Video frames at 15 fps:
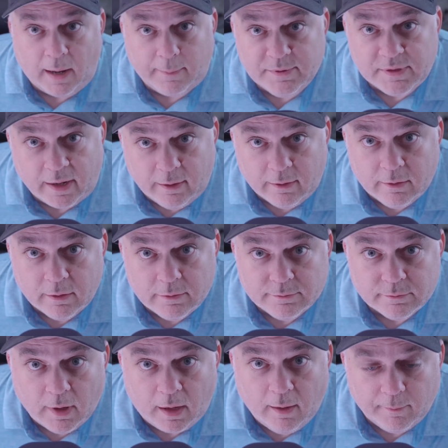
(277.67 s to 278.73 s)
stand,
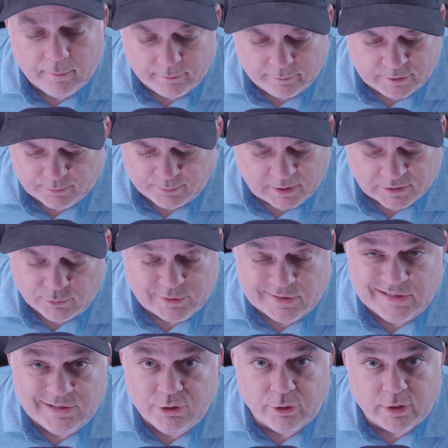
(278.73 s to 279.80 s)
just because it was
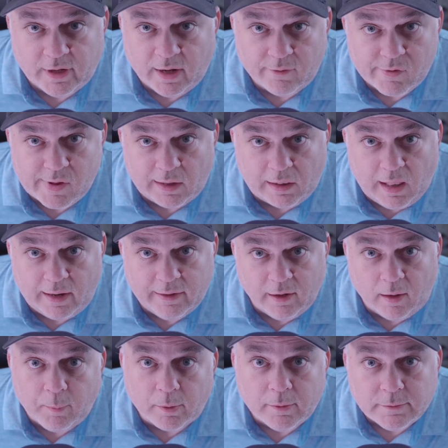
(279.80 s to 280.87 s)
easier to get everything lined
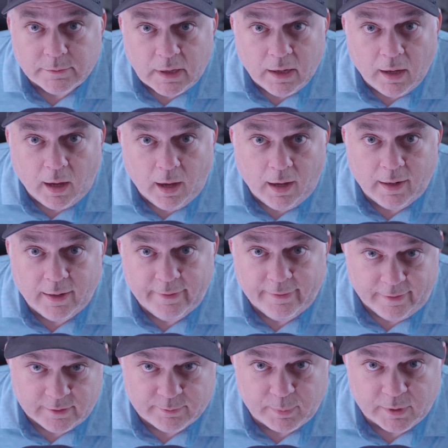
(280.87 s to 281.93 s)
up in
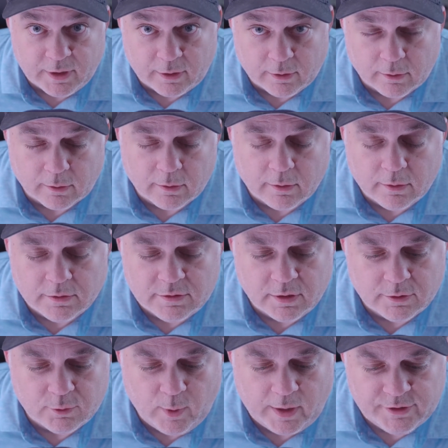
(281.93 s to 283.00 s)
this particular
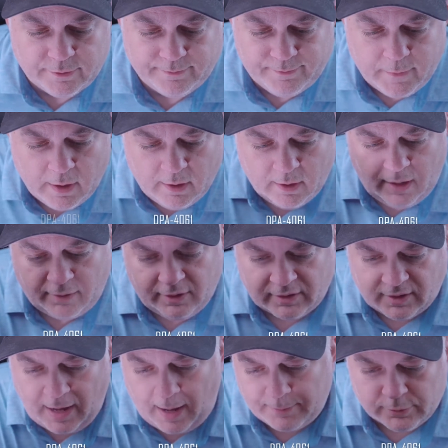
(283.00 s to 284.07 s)
situation. I've got the
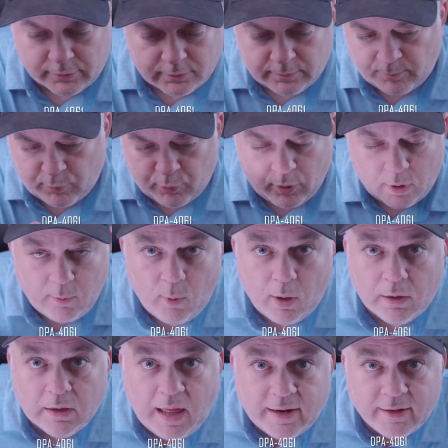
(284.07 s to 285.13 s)
capsules pretty well
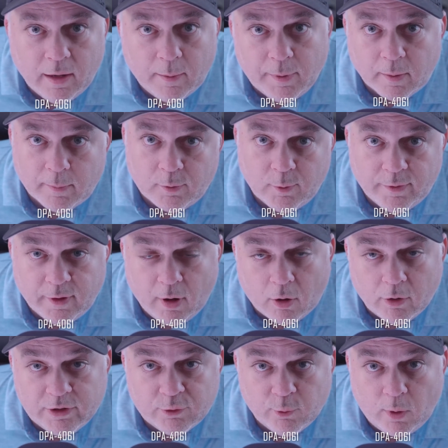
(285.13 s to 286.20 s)
lined up here between the
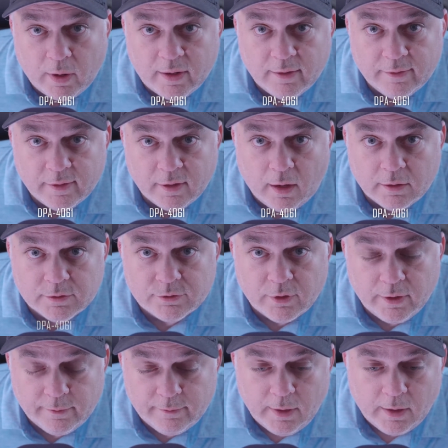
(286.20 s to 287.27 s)
RE-20 and the
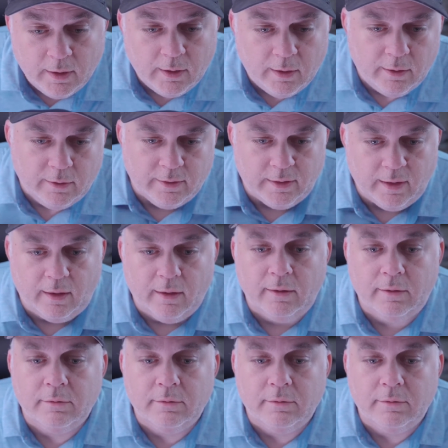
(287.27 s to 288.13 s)
Austrian. The